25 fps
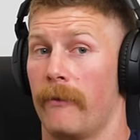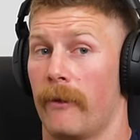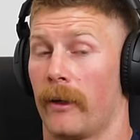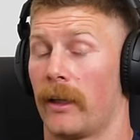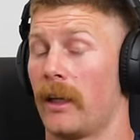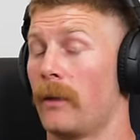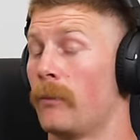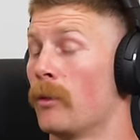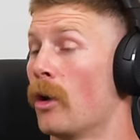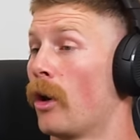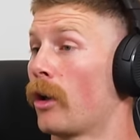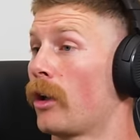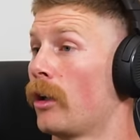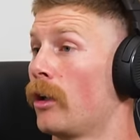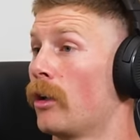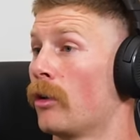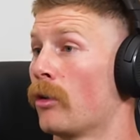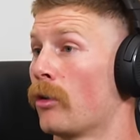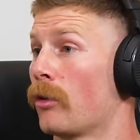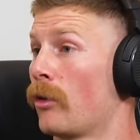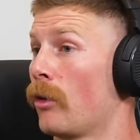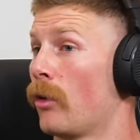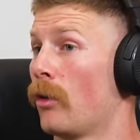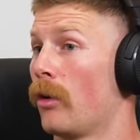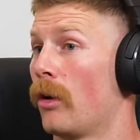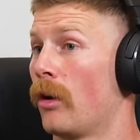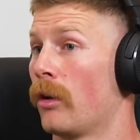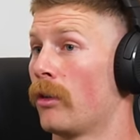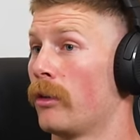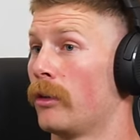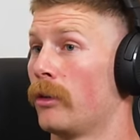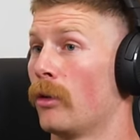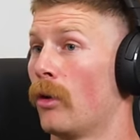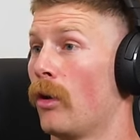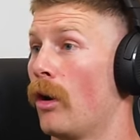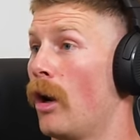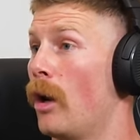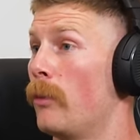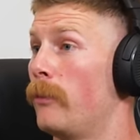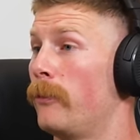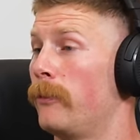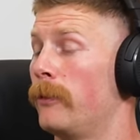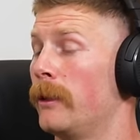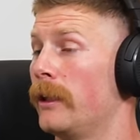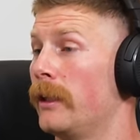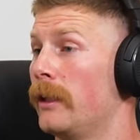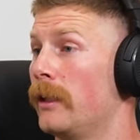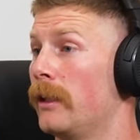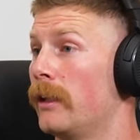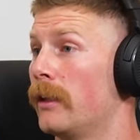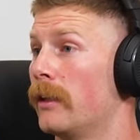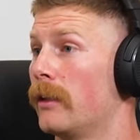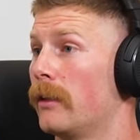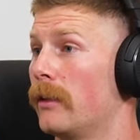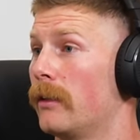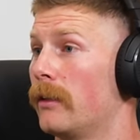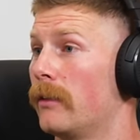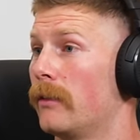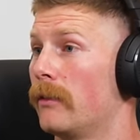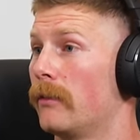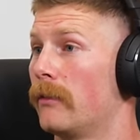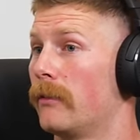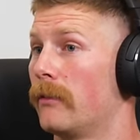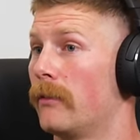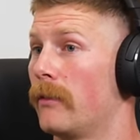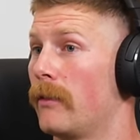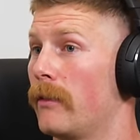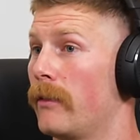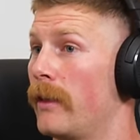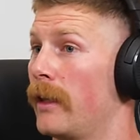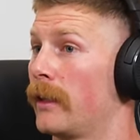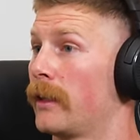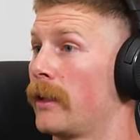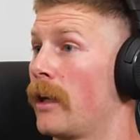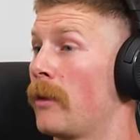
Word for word: if I keep knocking in on the, on the door, hopefully... that